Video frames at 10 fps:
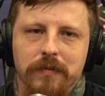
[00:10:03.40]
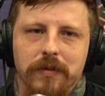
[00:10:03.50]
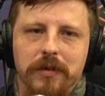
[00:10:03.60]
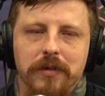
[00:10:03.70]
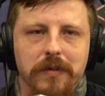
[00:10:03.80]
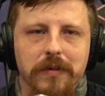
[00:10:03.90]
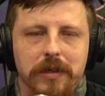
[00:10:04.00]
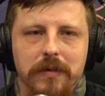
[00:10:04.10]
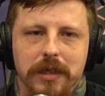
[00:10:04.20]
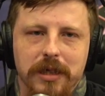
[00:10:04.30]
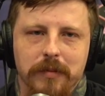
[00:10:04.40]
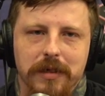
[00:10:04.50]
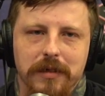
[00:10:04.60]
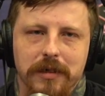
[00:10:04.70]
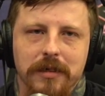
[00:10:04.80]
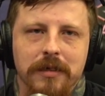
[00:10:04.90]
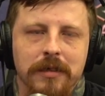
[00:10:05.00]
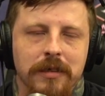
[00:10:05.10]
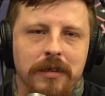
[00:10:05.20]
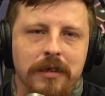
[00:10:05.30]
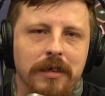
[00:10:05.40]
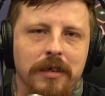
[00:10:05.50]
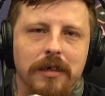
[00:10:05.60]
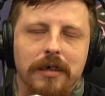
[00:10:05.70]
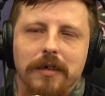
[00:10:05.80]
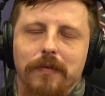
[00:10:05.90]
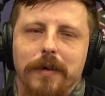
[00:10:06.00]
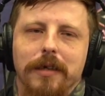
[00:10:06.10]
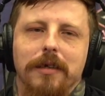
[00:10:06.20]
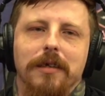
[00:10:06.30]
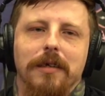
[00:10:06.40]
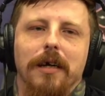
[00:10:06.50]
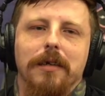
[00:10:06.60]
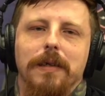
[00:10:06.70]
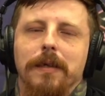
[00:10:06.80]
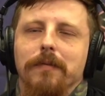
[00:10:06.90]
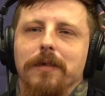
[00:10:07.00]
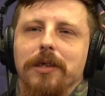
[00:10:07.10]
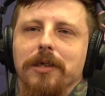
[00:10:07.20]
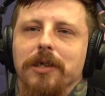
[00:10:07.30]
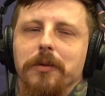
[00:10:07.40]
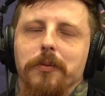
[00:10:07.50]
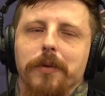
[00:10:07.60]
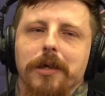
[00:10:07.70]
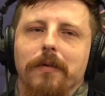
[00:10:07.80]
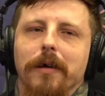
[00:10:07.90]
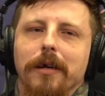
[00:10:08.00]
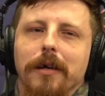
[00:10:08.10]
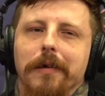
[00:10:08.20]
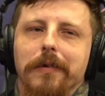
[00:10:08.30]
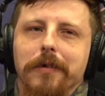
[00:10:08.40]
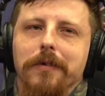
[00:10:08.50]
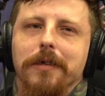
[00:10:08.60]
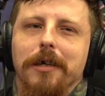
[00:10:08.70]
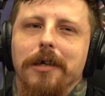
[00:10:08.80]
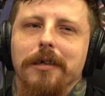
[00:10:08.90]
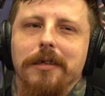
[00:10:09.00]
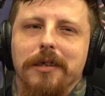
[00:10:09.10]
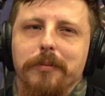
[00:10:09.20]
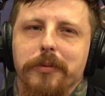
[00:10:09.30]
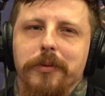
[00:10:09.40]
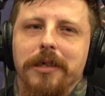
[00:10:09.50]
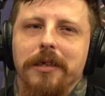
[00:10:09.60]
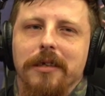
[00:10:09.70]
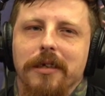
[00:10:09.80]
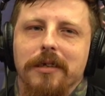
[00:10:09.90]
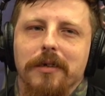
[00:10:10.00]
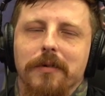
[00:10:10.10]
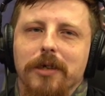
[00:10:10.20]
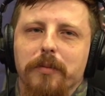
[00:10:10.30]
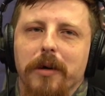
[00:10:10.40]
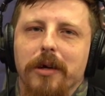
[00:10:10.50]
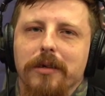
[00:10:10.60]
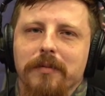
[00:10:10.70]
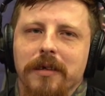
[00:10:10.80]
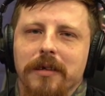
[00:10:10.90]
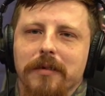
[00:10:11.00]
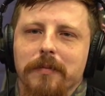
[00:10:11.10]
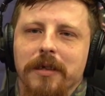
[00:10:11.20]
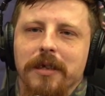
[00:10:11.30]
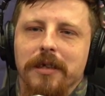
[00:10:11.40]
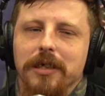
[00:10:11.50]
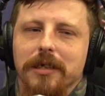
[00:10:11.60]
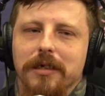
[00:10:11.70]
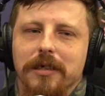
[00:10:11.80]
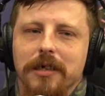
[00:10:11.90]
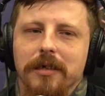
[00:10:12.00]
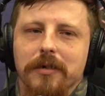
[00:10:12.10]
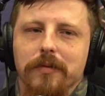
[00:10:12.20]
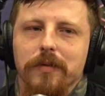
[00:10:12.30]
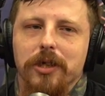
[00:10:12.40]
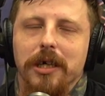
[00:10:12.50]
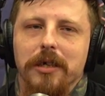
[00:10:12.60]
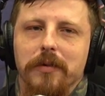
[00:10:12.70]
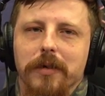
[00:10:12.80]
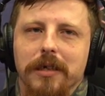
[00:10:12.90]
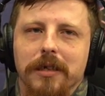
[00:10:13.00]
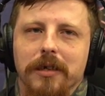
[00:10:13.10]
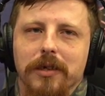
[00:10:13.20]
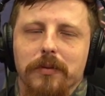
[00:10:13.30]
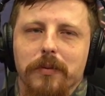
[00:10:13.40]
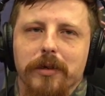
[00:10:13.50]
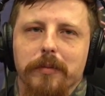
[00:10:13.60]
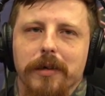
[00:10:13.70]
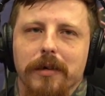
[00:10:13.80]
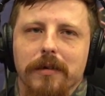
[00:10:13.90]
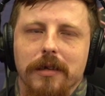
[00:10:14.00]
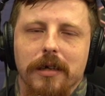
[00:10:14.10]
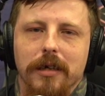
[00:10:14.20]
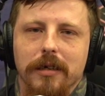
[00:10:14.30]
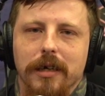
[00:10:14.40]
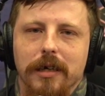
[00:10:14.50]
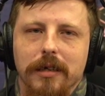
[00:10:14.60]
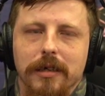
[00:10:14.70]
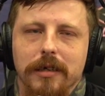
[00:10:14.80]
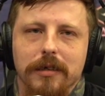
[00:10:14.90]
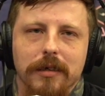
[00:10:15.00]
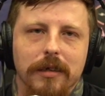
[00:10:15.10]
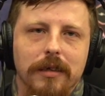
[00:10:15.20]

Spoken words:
for the Usos is going to be done. The fact that the tag team division is so weak right now too is kind of disappointing. That's always bothered me though. I mean, they just kind of overshadow it and they just worry about the head guy and that's it.